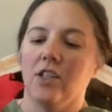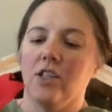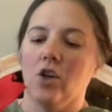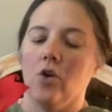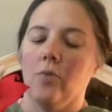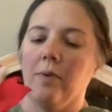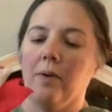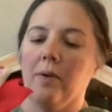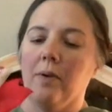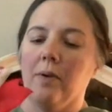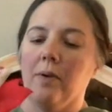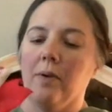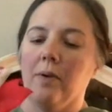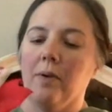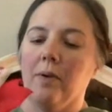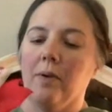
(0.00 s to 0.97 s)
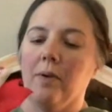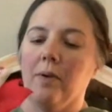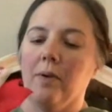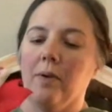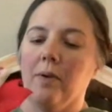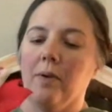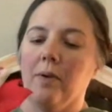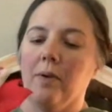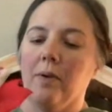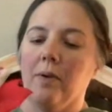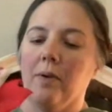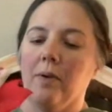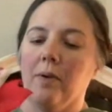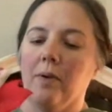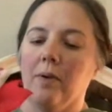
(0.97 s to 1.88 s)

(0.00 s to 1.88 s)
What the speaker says: just open them up. You're kind of like this,